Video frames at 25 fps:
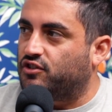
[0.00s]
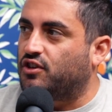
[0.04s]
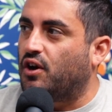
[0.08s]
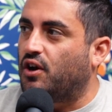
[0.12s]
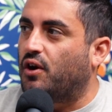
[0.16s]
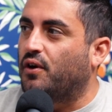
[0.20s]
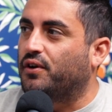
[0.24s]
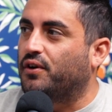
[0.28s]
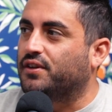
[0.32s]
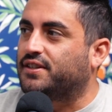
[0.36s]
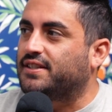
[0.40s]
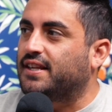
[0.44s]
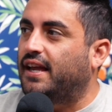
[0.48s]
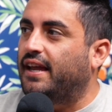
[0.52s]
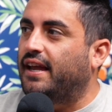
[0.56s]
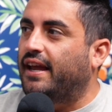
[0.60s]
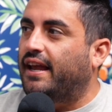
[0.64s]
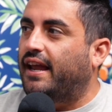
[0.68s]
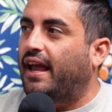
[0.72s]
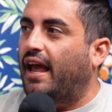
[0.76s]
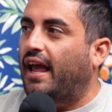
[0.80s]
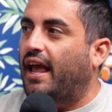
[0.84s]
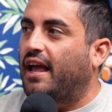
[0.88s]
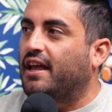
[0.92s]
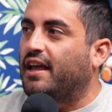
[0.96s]
So it's
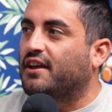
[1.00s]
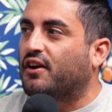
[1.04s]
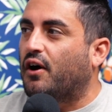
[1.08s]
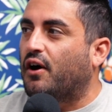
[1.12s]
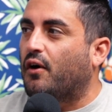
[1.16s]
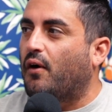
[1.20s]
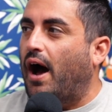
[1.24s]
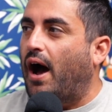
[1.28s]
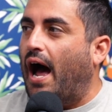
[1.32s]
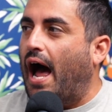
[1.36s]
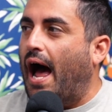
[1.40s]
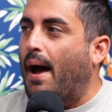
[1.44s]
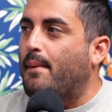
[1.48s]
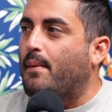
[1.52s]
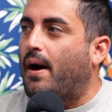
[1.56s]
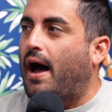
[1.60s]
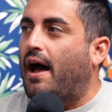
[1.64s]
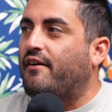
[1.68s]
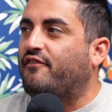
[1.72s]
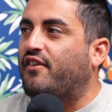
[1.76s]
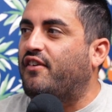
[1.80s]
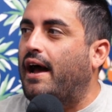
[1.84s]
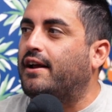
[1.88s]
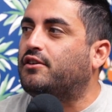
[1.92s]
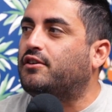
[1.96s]
like,
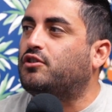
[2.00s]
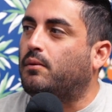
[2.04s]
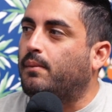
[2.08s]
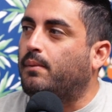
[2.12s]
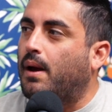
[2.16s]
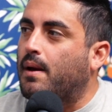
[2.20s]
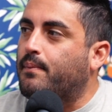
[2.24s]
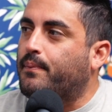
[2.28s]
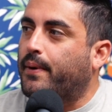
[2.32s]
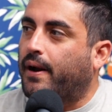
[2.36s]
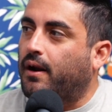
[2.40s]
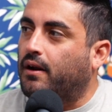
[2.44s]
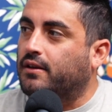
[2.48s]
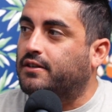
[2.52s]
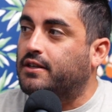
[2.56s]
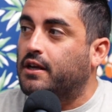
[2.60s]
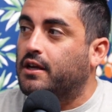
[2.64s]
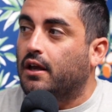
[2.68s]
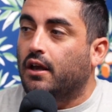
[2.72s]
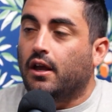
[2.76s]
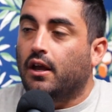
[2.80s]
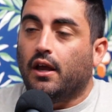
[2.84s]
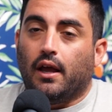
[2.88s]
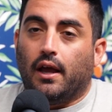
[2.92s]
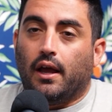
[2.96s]
if I told my parents,
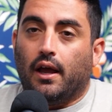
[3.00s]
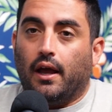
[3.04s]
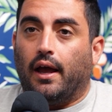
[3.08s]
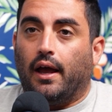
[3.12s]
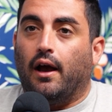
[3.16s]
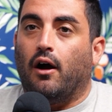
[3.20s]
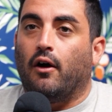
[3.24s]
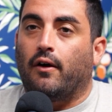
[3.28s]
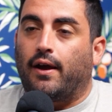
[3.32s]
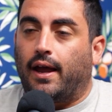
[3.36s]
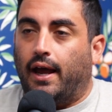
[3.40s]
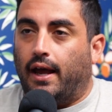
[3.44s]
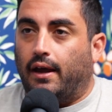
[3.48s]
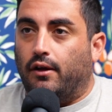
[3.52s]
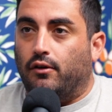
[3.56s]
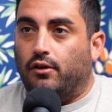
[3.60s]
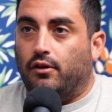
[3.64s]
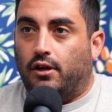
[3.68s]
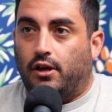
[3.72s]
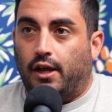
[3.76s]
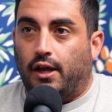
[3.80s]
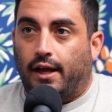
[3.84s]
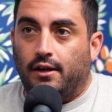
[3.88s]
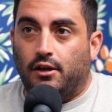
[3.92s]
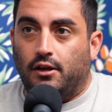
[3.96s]
okay,
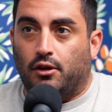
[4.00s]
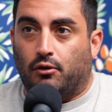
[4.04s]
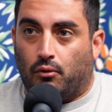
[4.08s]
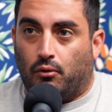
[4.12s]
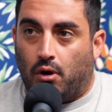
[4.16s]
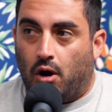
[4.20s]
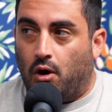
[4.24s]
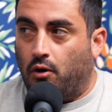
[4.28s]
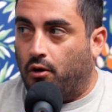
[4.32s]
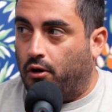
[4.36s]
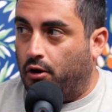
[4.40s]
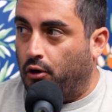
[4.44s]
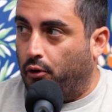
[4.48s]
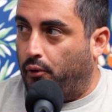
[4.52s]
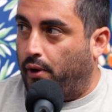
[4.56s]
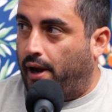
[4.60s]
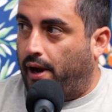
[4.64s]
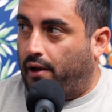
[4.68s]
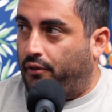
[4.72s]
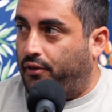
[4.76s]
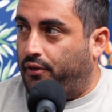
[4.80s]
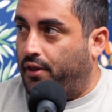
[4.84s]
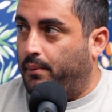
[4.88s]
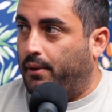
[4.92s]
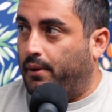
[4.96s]
get your Roku
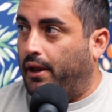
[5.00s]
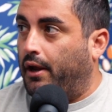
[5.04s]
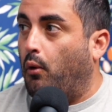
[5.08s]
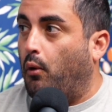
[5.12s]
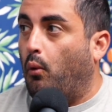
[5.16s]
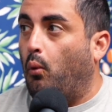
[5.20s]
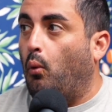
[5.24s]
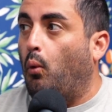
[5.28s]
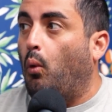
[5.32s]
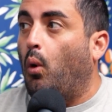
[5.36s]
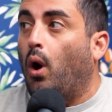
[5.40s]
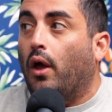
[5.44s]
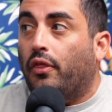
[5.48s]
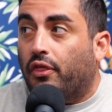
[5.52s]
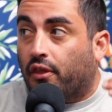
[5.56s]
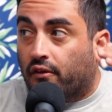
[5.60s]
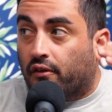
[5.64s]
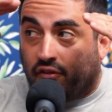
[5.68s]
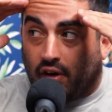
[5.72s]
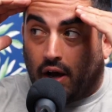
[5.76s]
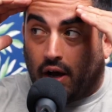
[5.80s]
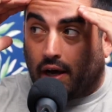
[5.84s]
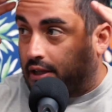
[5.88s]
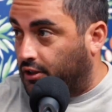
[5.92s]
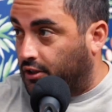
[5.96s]
out, they'd be like, what the
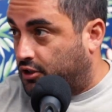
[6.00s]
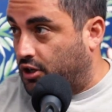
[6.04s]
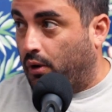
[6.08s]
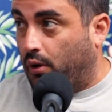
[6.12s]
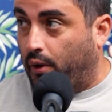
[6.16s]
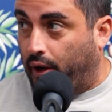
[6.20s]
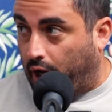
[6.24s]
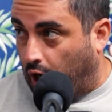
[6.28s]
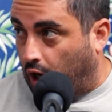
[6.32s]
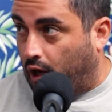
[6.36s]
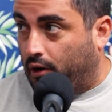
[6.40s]
fuck is going on?